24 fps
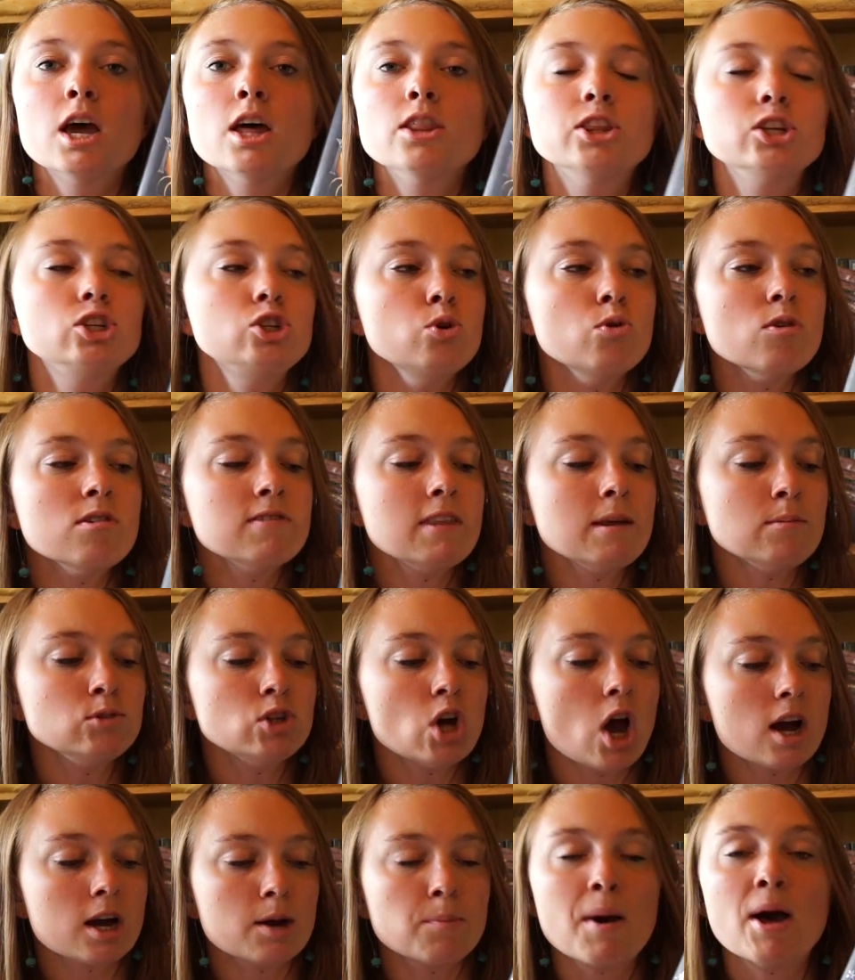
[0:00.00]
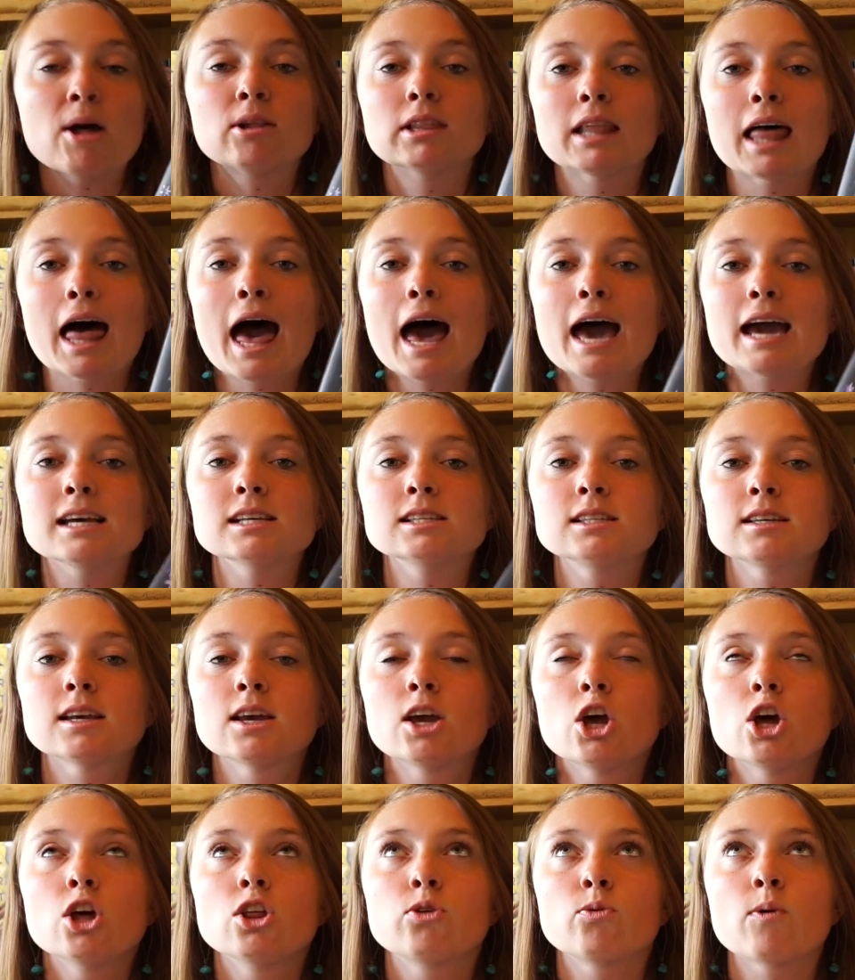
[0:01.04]
The two of them talk about lies
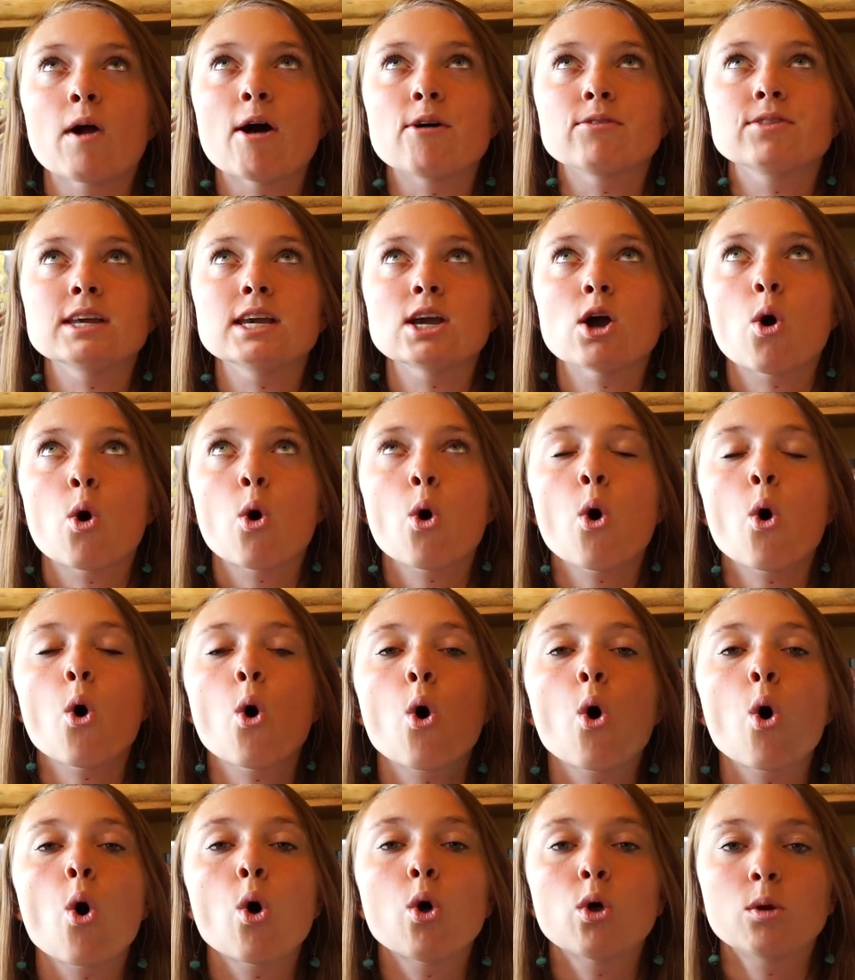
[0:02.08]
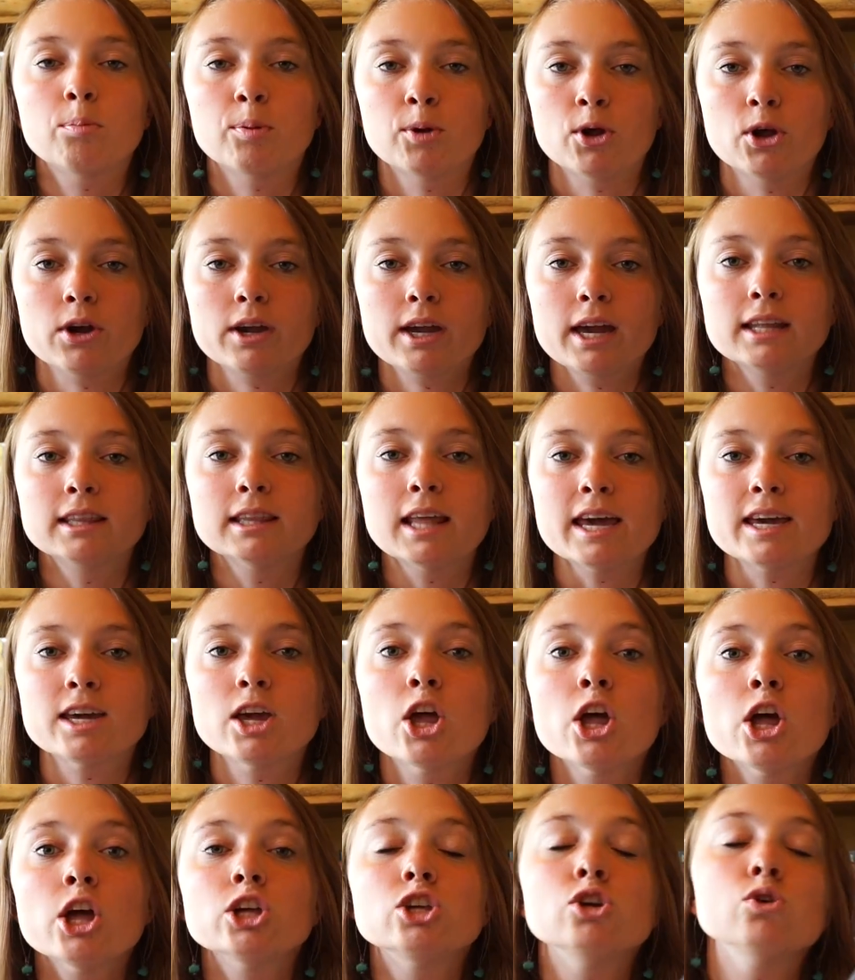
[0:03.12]
throughout the whole book and like
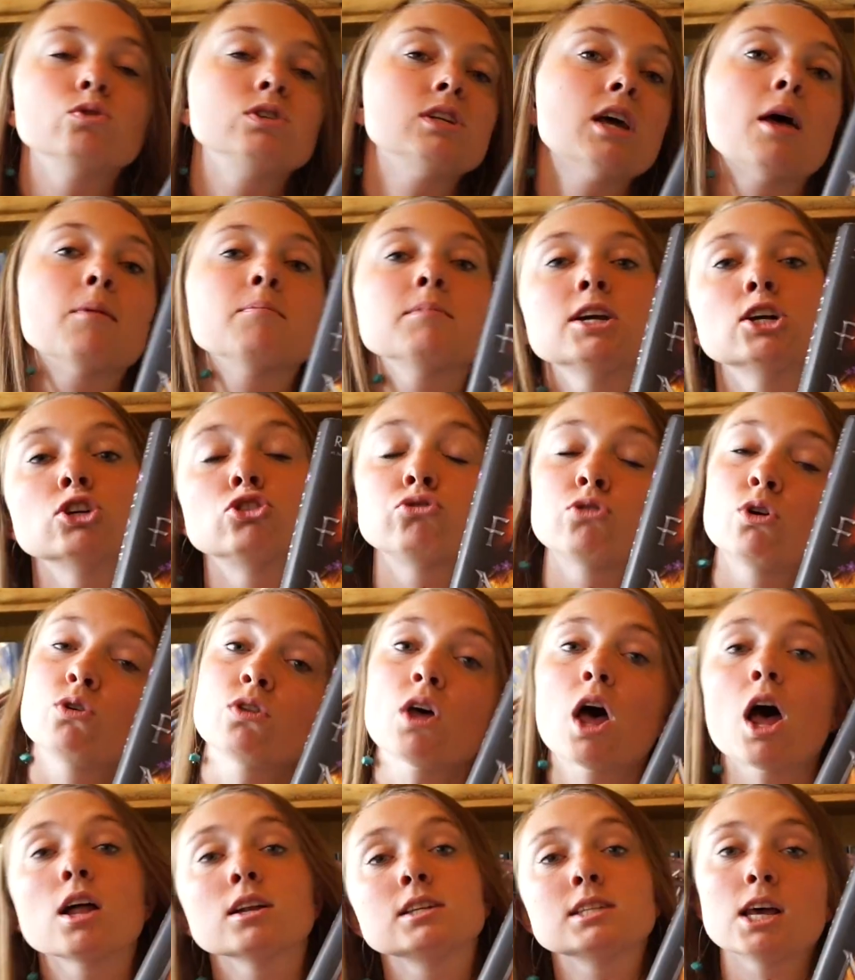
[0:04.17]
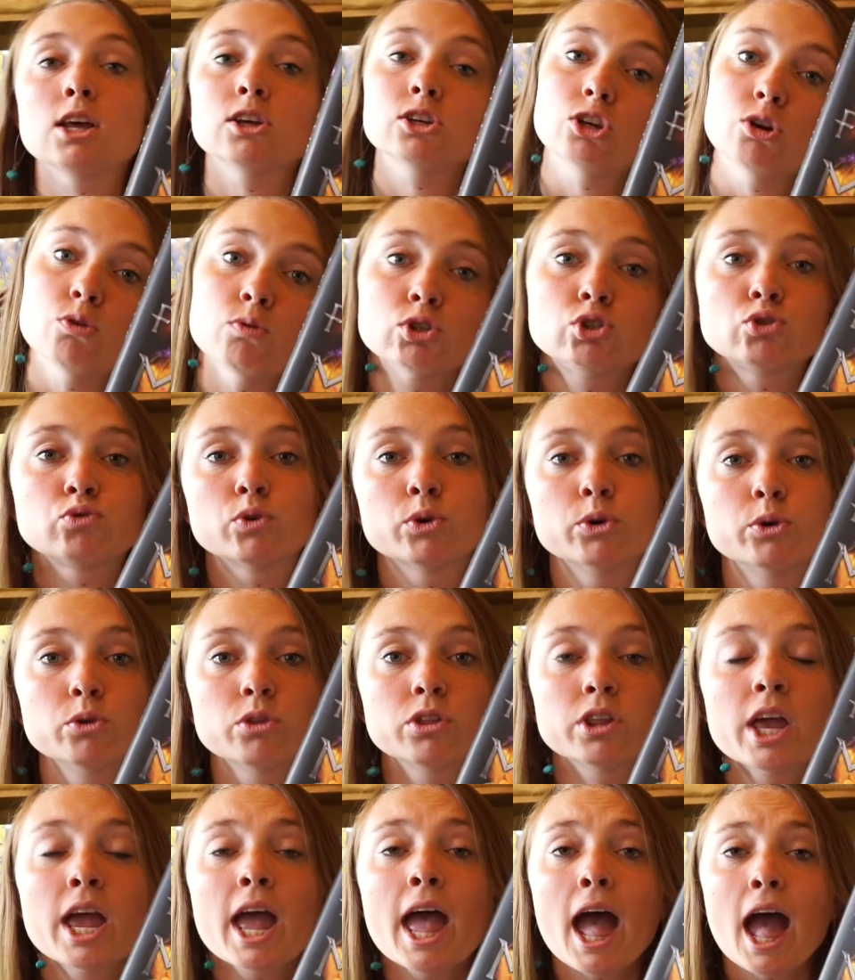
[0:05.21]
you tell me a truth I'll tell you a
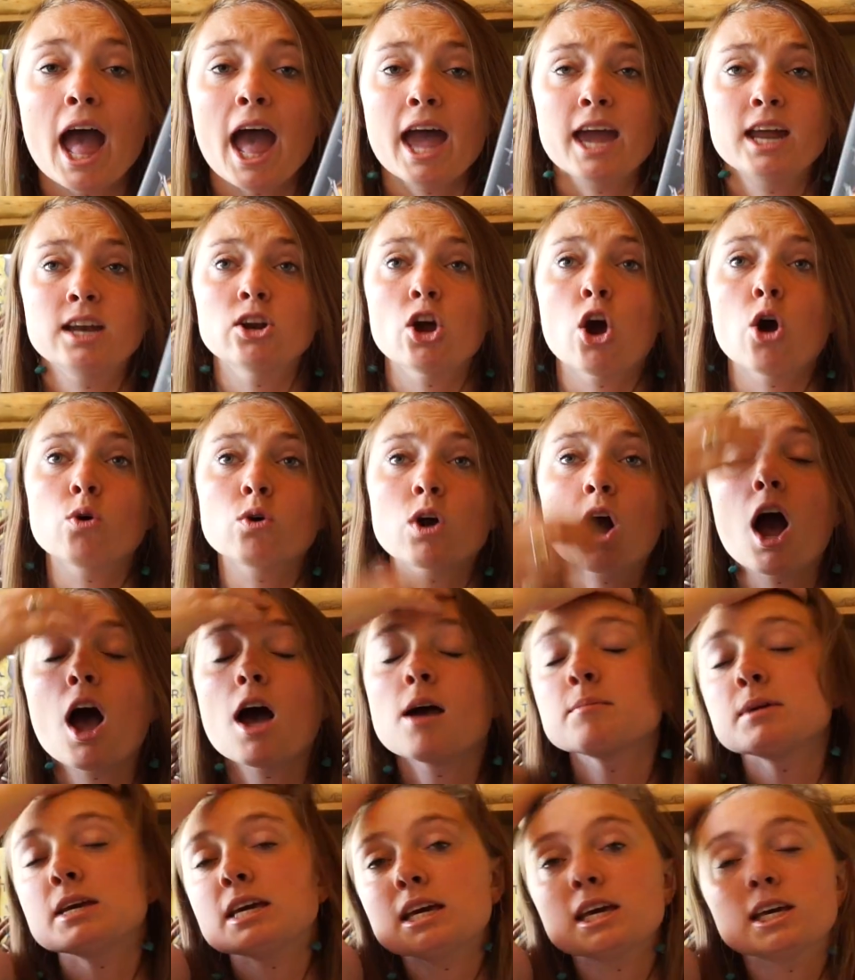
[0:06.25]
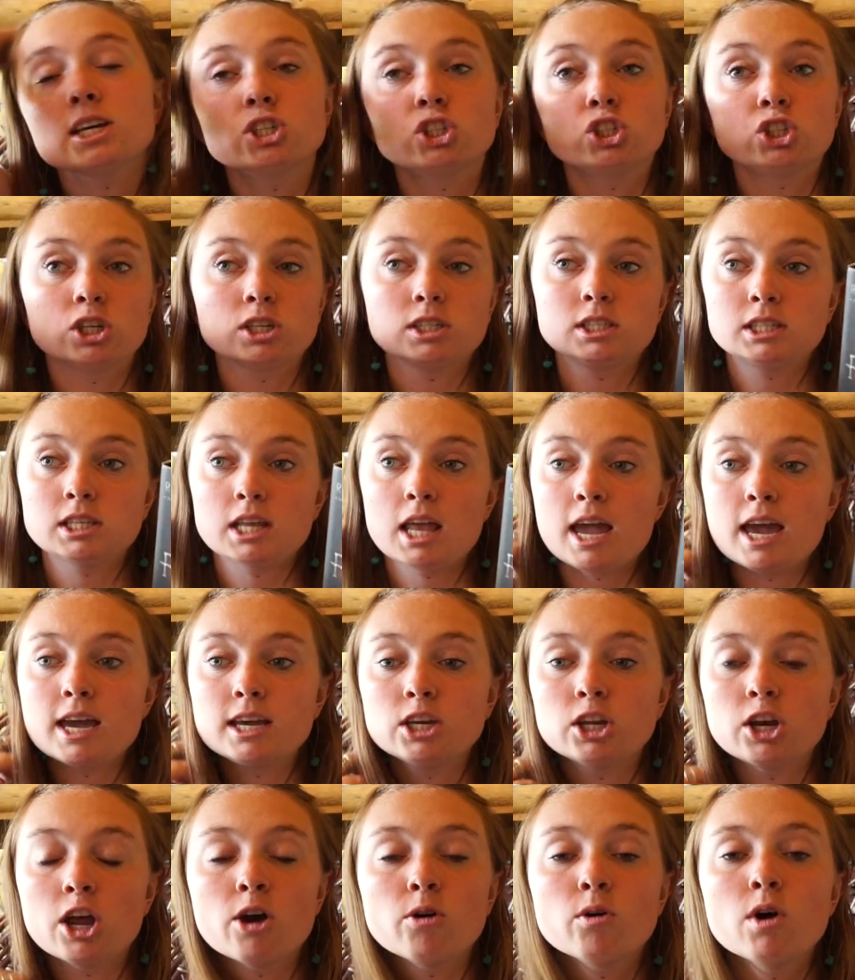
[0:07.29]
truth and Okami is just like
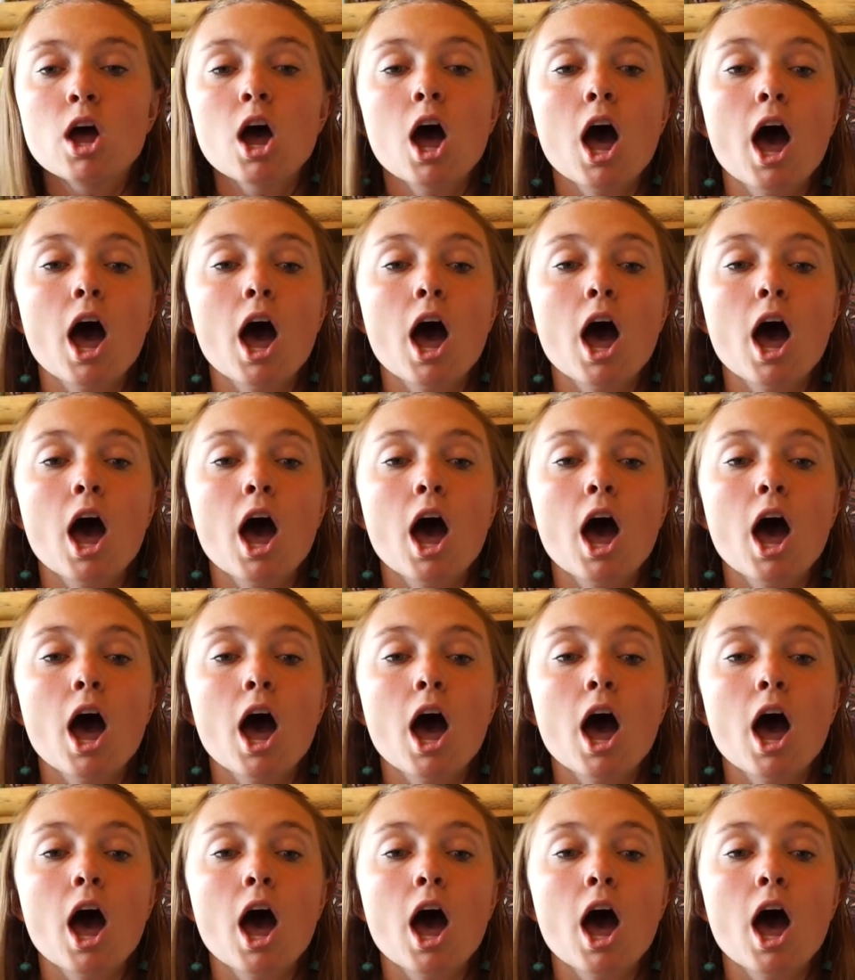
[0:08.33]
you know